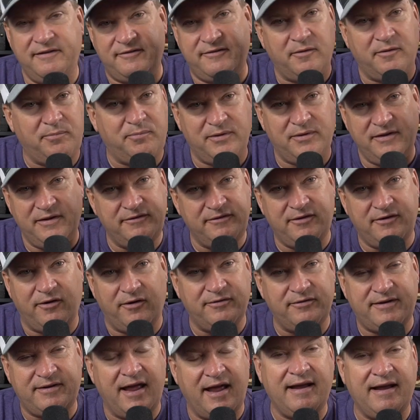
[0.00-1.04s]
so please
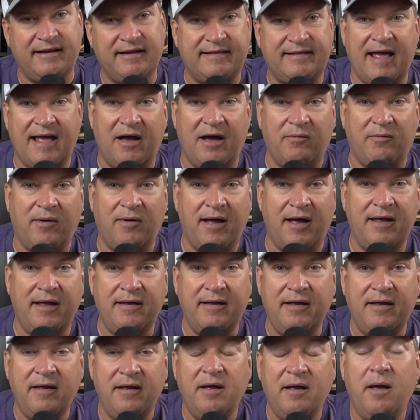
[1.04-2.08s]
don't take it that way.
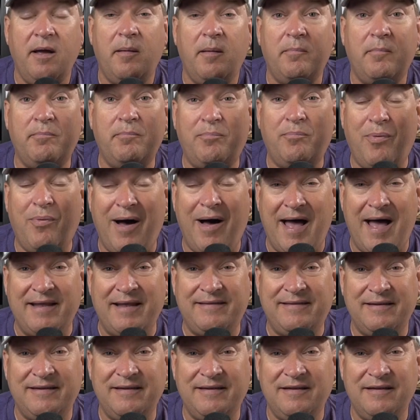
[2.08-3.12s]

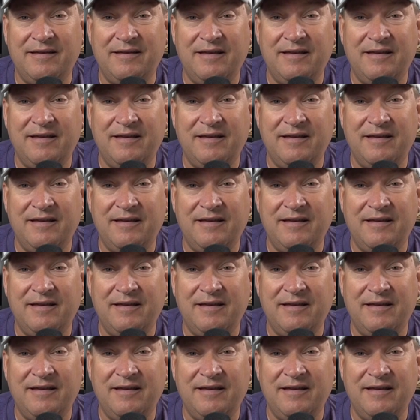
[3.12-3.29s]
But